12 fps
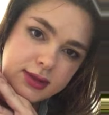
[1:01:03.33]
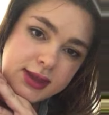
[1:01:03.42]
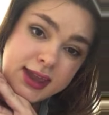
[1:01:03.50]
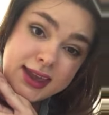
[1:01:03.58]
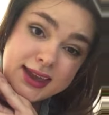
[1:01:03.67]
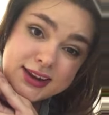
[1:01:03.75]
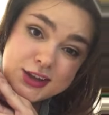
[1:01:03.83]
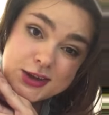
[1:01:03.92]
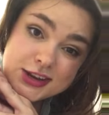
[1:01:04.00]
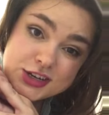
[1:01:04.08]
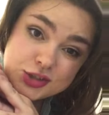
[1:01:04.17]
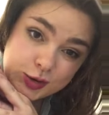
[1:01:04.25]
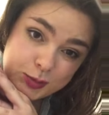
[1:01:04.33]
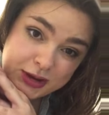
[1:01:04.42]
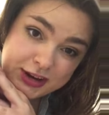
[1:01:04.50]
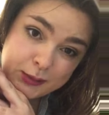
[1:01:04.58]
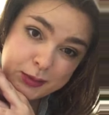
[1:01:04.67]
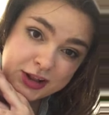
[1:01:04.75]
And you can enjoy my
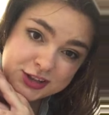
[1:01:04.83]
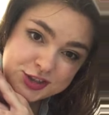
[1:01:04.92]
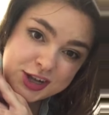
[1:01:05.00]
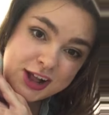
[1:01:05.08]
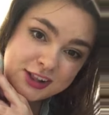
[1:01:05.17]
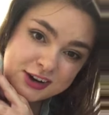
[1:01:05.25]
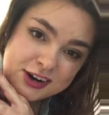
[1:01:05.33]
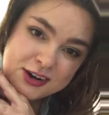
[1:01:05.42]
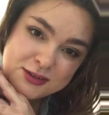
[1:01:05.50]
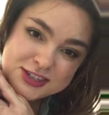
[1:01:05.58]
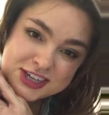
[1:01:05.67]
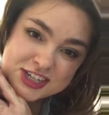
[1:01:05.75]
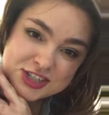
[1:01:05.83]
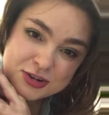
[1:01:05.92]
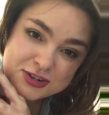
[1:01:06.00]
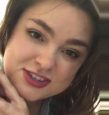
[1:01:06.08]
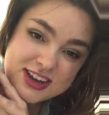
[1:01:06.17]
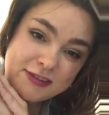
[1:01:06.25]
nail polish color, which I
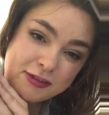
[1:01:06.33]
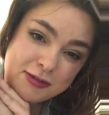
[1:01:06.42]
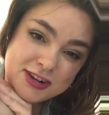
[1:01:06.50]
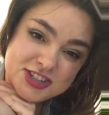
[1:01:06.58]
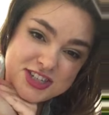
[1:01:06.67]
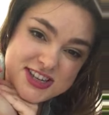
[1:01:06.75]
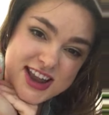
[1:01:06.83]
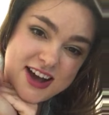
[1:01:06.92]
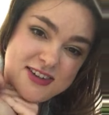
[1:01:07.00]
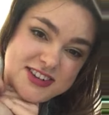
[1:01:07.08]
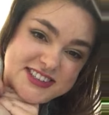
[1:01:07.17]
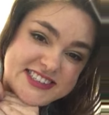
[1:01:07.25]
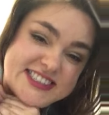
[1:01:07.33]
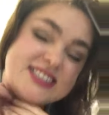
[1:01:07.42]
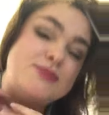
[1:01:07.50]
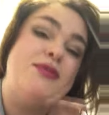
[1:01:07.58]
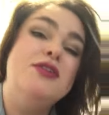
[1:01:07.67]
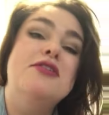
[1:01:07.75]
showed everyone just now, which is
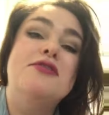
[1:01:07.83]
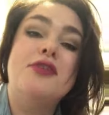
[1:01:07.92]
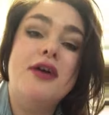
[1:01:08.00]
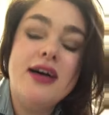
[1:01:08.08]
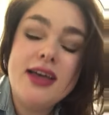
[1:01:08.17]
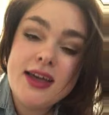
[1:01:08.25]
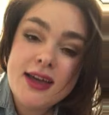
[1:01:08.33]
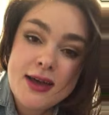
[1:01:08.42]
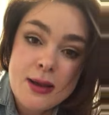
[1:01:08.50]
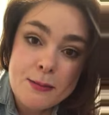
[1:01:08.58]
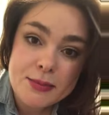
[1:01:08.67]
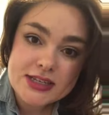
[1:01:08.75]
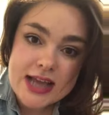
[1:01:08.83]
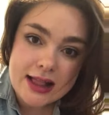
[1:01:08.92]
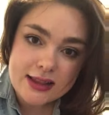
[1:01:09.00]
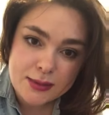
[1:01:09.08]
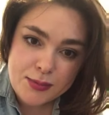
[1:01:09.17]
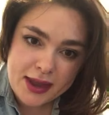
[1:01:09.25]
this beautiful
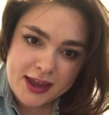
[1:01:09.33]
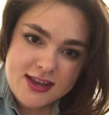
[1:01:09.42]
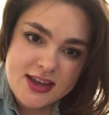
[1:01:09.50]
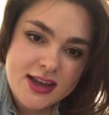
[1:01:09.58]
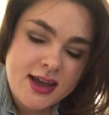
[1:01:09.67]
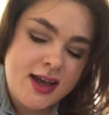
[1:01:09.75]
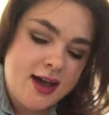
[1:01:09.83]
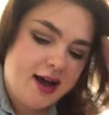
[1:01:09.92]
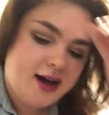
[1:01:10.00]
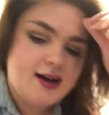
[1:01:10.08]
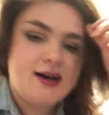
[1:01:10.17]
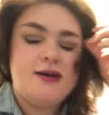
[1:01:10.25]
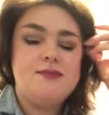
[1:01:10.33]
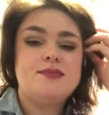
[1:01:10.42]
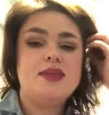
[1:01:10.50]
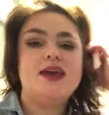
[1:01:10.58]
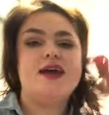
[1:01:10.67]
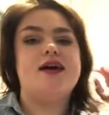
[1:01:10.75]
metallic pink.
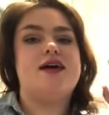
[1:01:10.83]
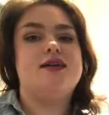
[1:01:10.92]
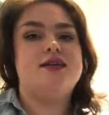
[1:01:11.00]
Yeah,